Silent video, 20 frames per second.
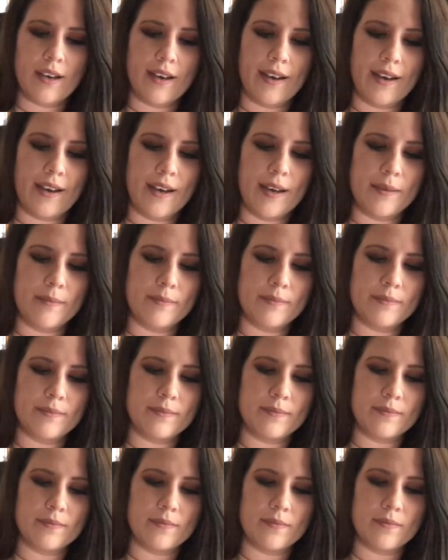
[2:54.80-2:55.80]
um,
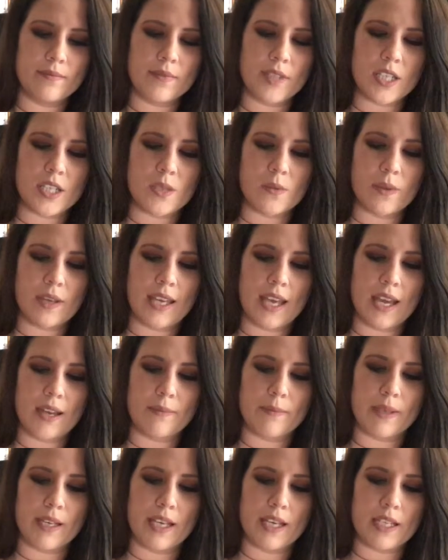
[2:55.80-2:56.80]
this
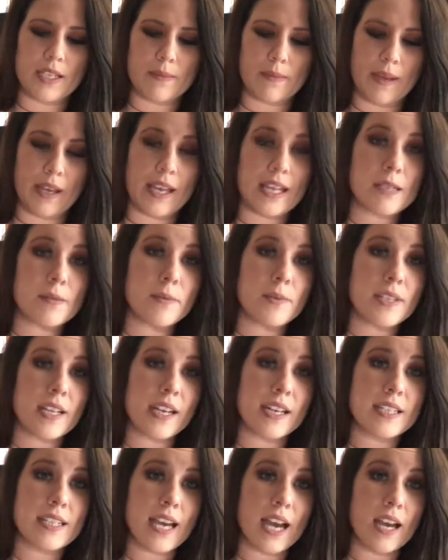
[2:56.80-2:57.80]
weekend because my husband was
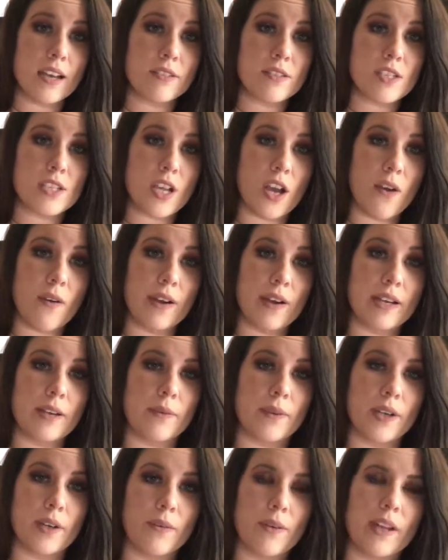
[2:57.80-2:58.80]
out of town, so I
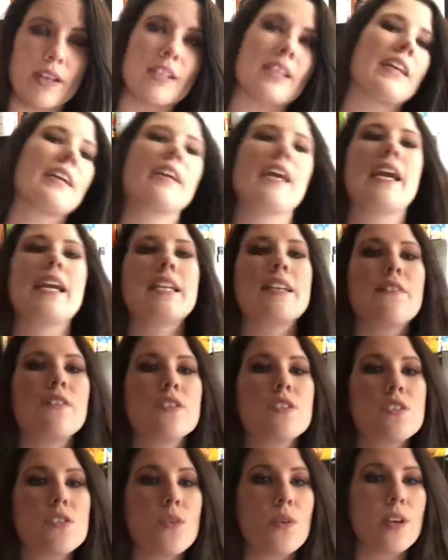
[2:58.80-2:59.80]
didn't want to run to like eight
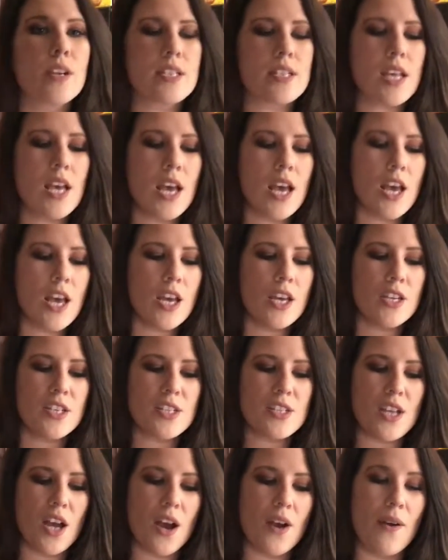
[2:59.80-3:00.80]
different stores.
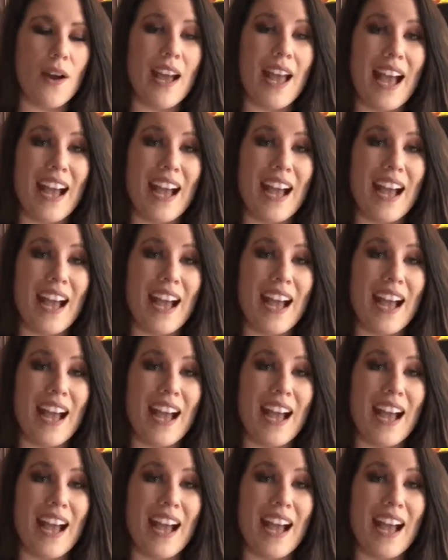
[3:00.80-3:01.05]
So I